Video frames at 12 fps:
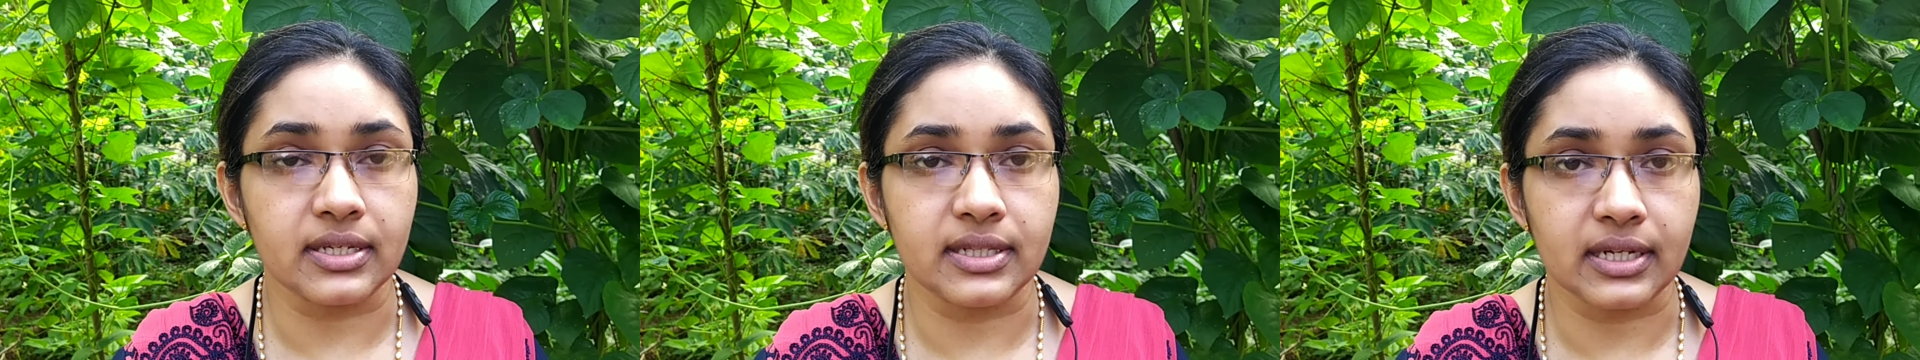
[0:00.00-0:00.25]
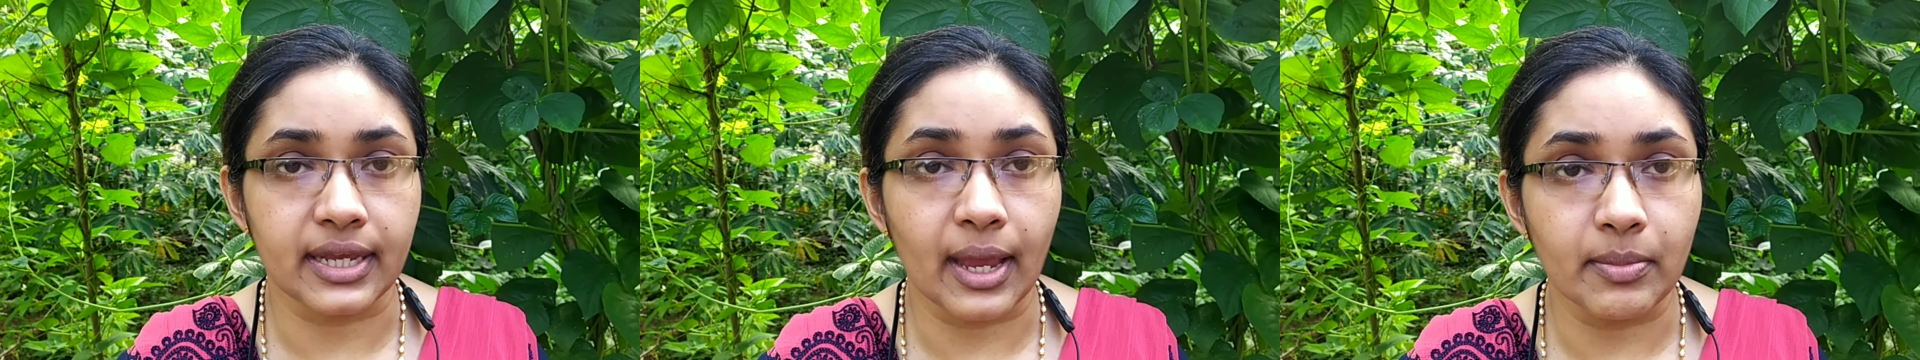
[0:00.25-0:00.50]
is
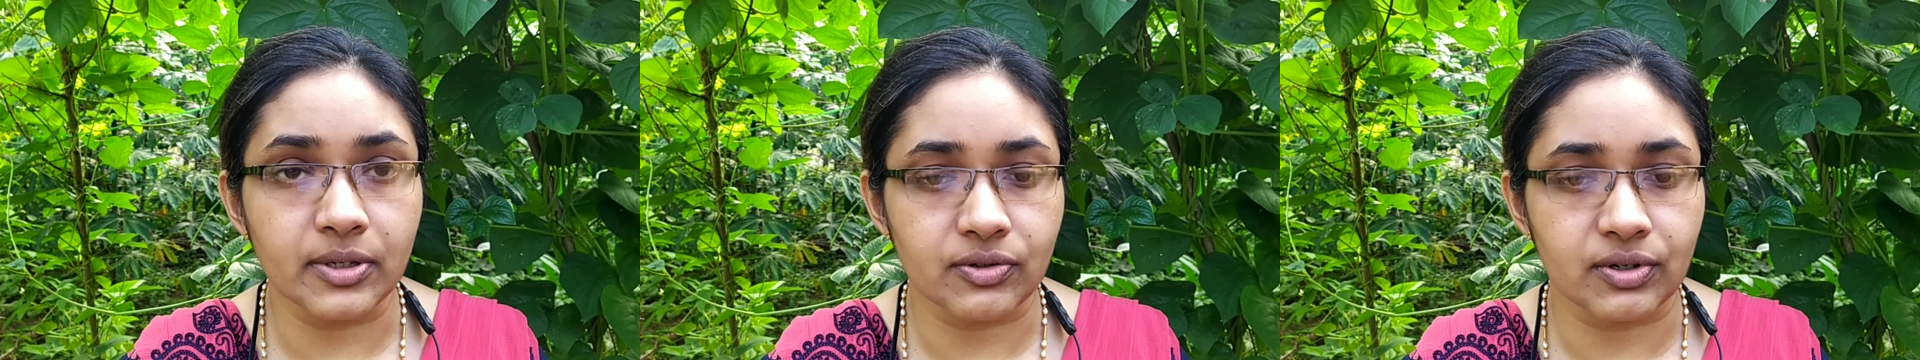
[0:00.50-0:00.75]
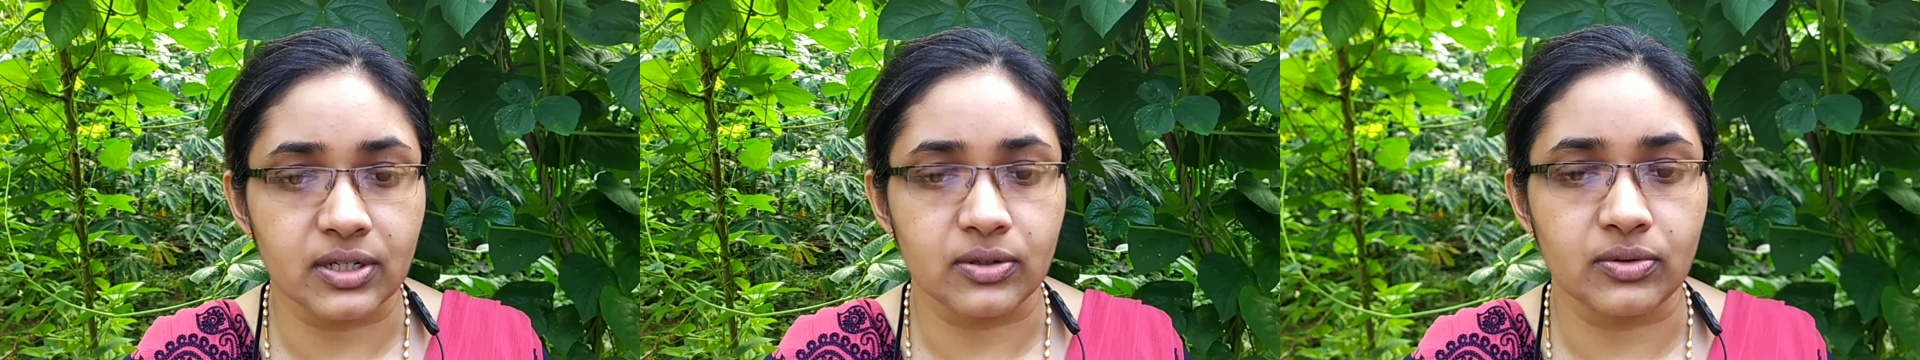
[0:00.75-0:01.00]
the
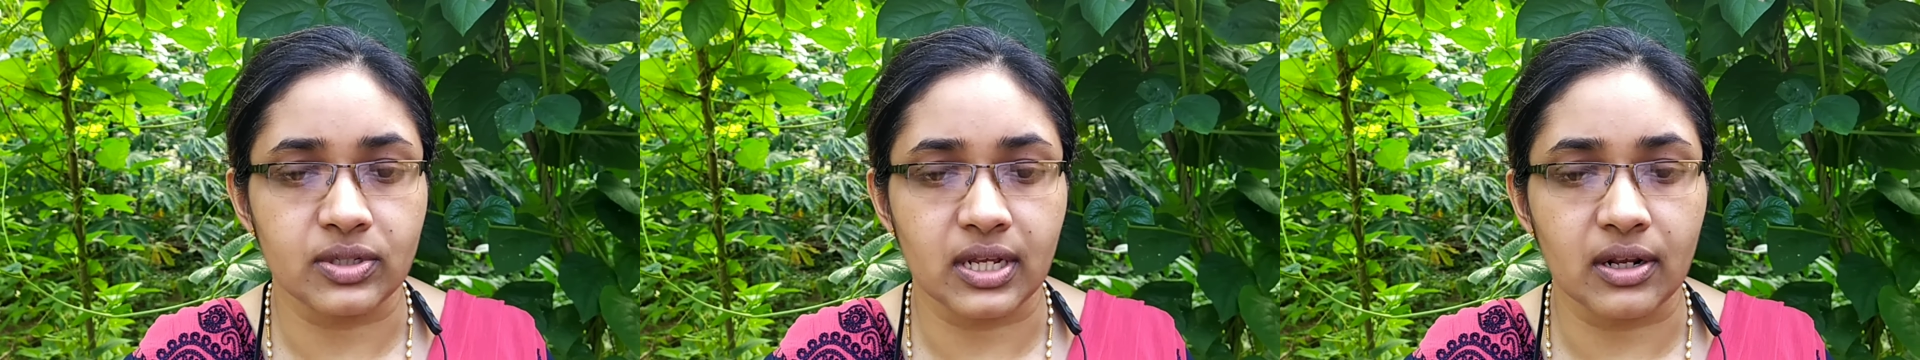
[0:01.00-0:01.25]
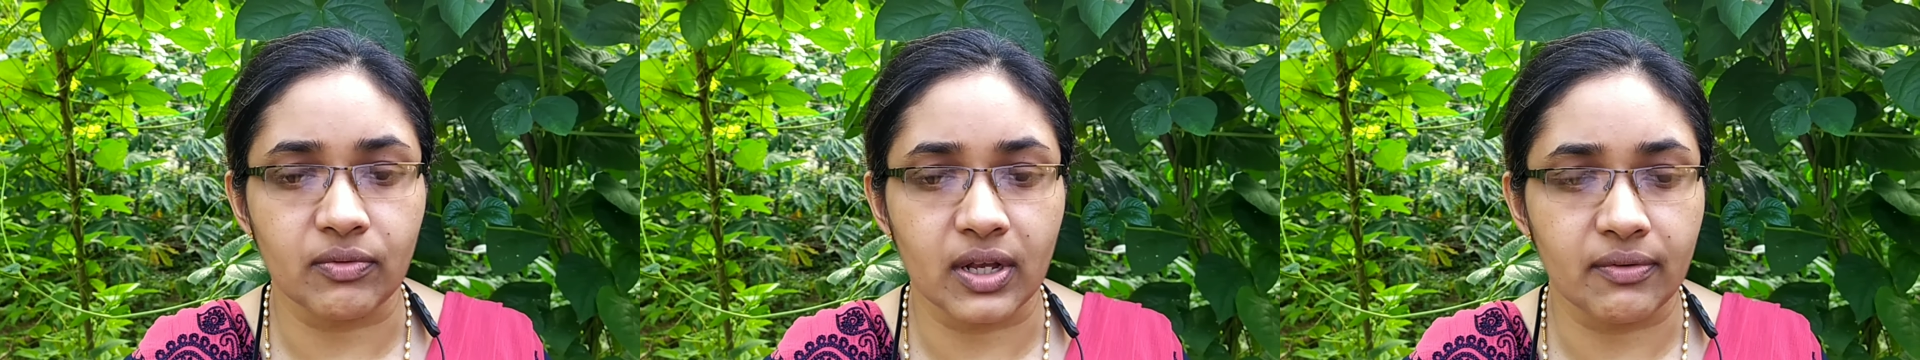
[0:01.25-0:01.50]
chemistry to
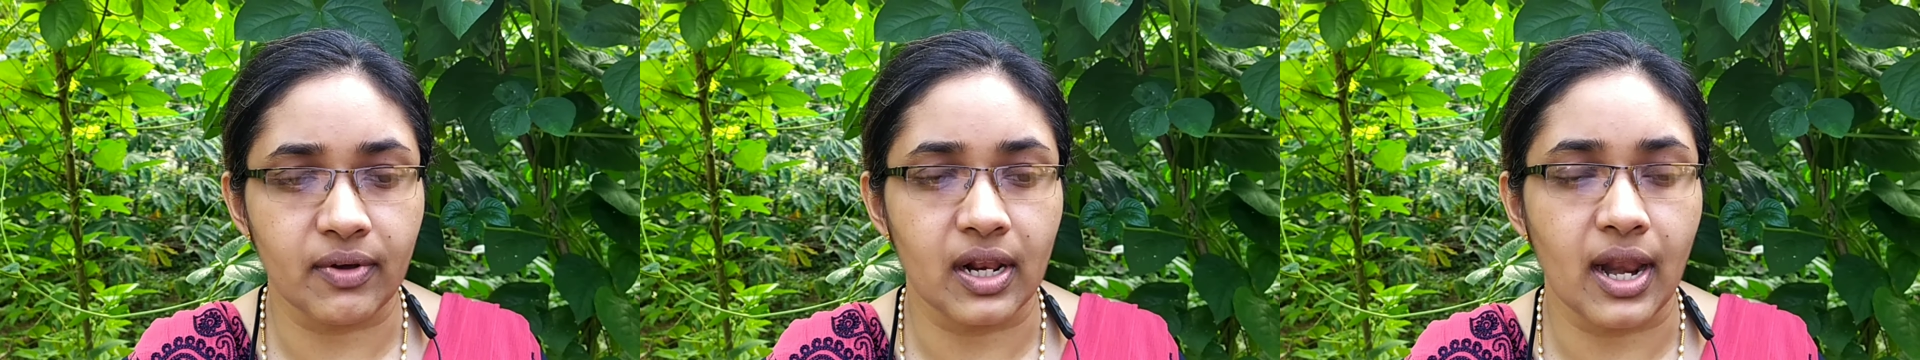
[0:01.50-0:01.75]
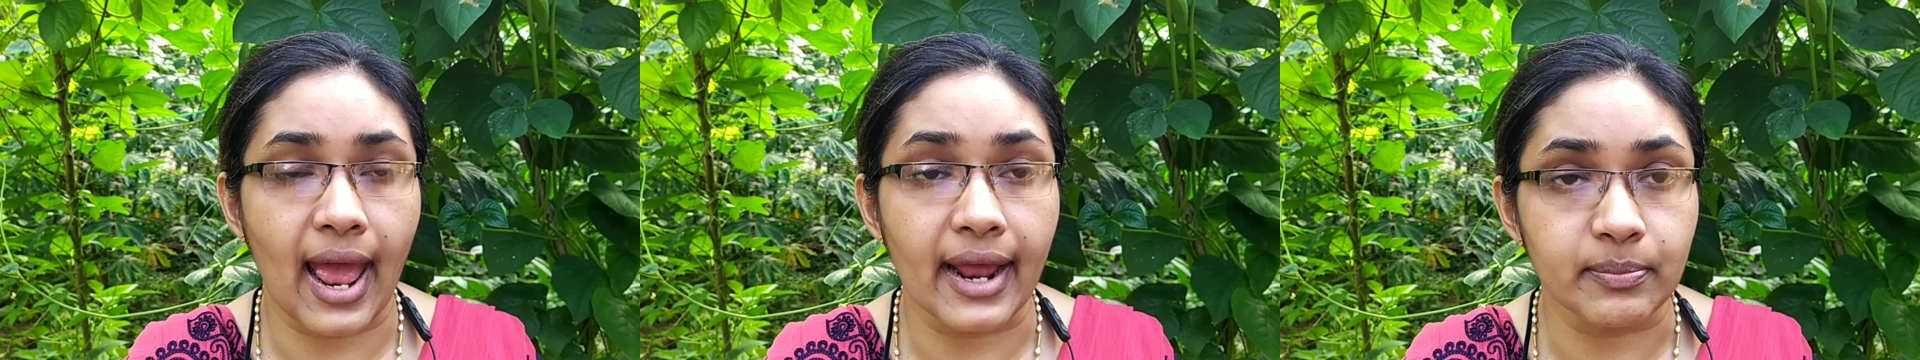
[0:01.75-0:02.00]
survival
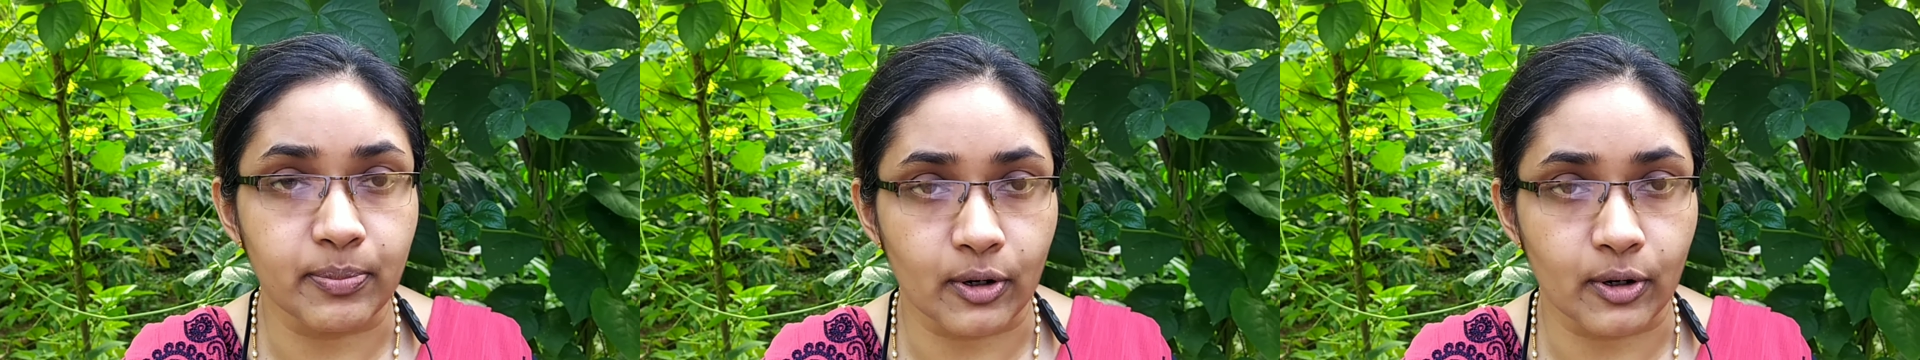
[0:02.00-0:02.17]
and